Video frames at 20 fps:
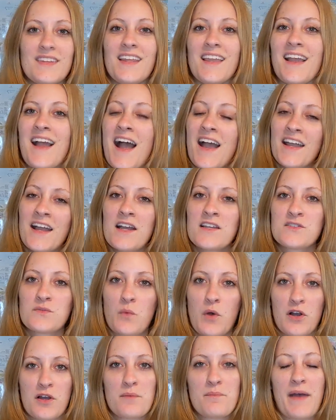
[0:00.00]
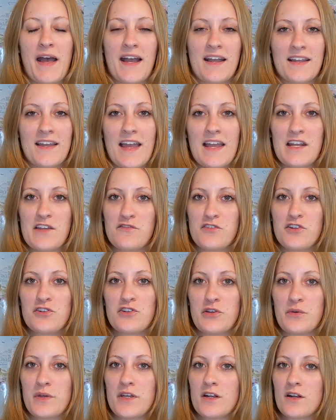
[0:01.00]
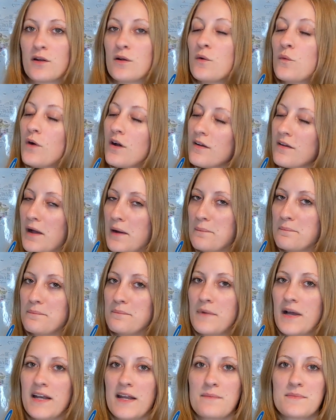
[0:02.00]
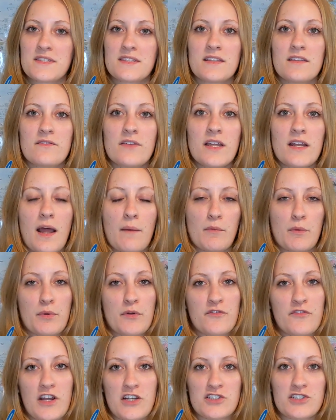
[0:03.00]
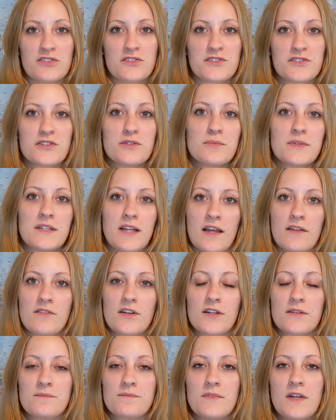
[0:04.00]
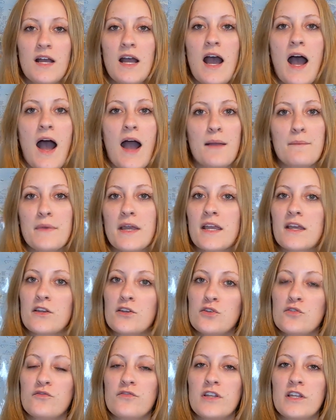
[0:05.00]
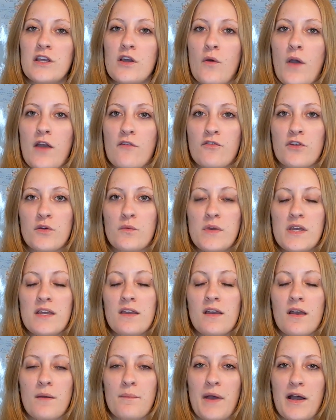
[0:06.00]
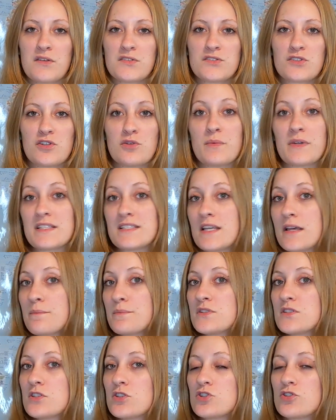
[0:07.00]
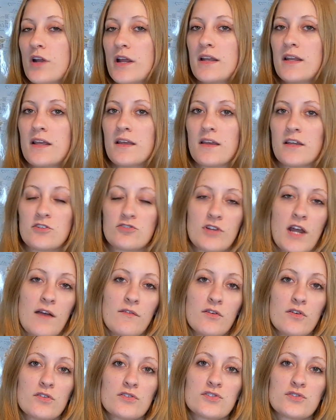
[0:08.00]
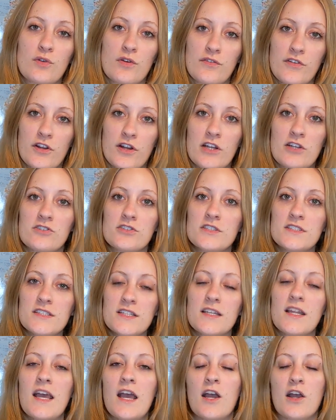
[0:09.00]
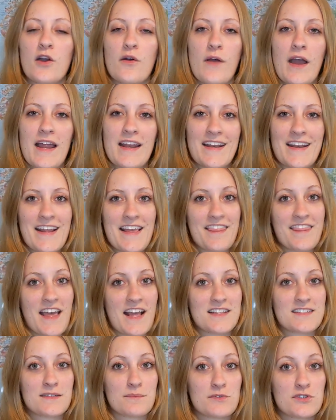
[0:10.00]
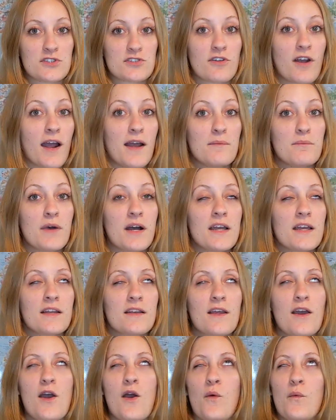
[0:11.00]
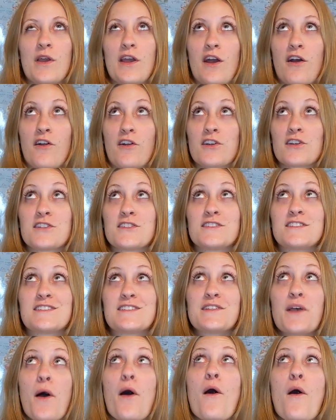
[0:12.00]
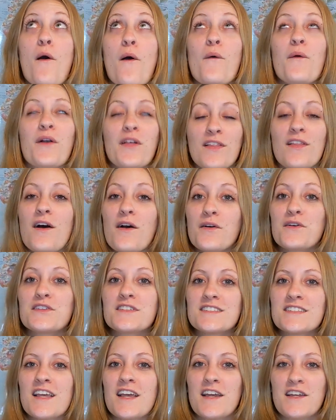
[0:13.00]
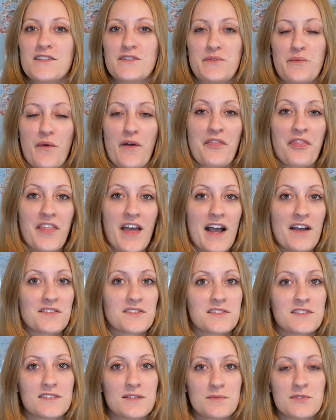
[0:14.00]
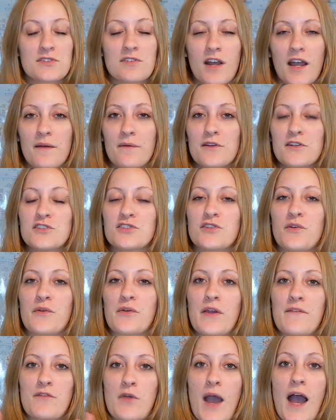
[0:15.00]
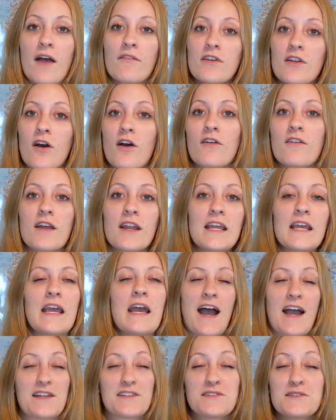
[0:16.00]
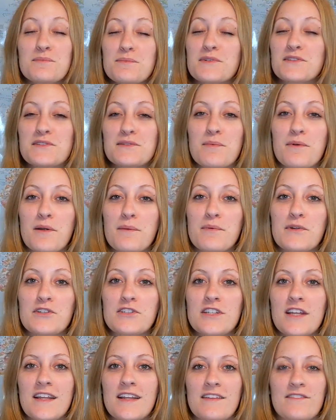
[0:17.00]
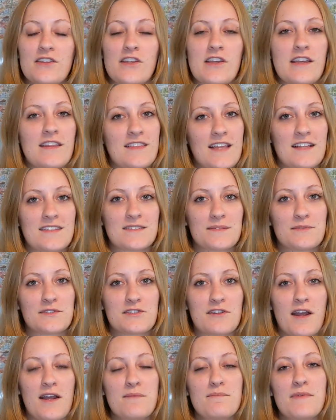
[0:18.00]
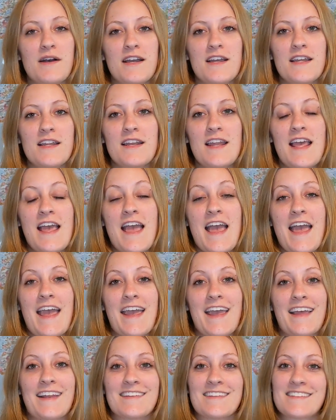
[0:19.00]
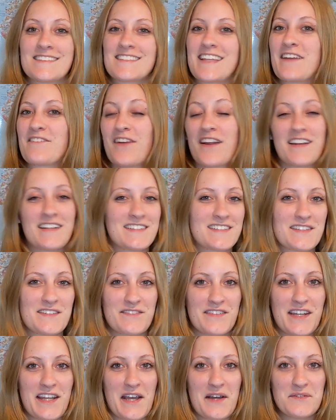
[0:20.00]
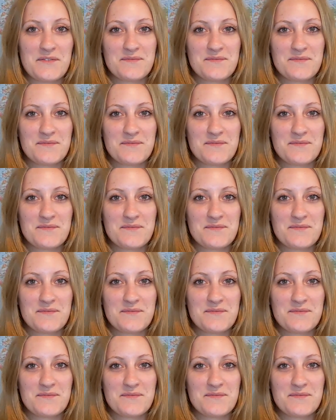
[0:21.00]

Hi guys, welcome back, and if you're new here, welcome. My name is Olivia and I'm a professional scuba diver. I make a new video every week about scuba tips, training, and travel, so if you're interested, go ahead and hit that subscribe button. We are so close to 1,000 subscribers, so if you haven't already, I'd super appreciate it if you hit that subscribe button, and let's get right into the video.